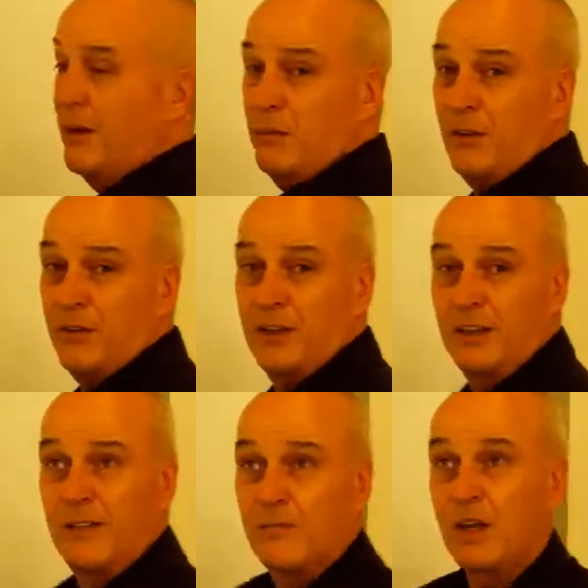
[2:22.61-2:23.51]
a bit of a
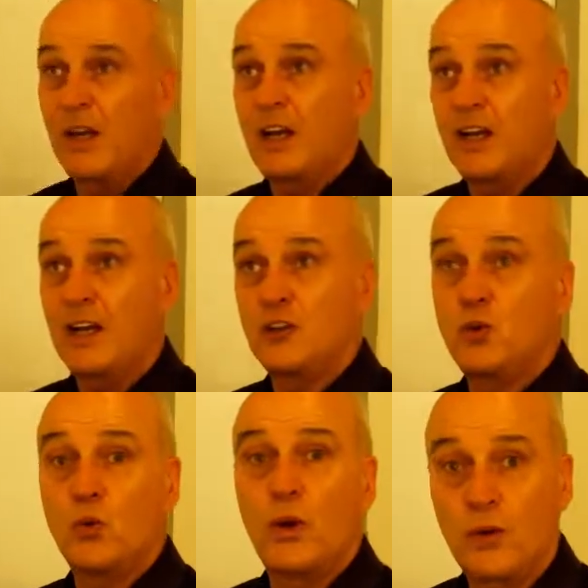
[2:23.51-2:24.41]

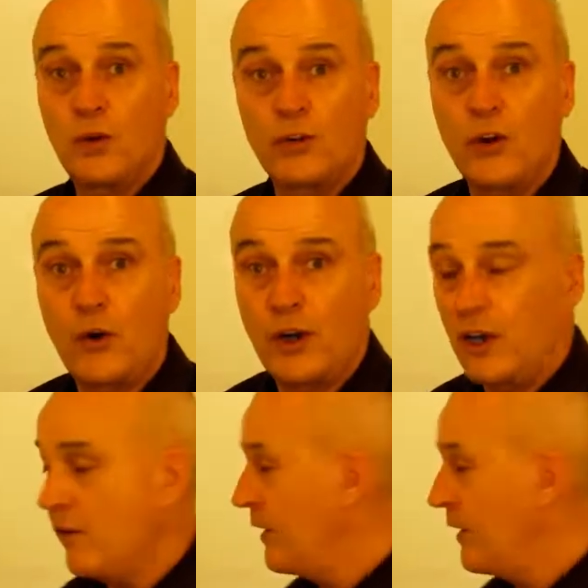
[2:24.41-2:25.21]
joint authority over